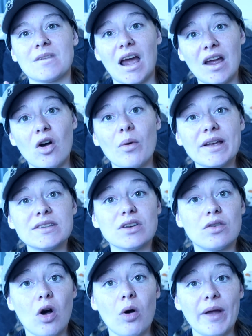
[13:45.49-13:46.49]
I always
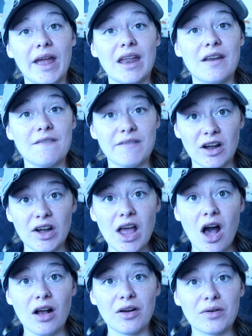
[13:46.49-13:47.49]
go in very
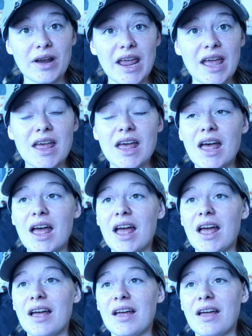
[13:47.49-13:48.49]
hungry
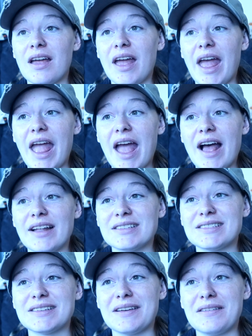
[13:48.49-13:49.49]

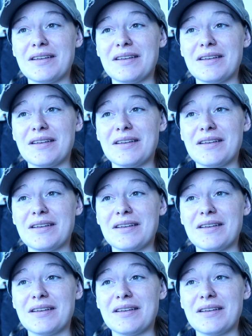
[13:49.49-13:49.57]
and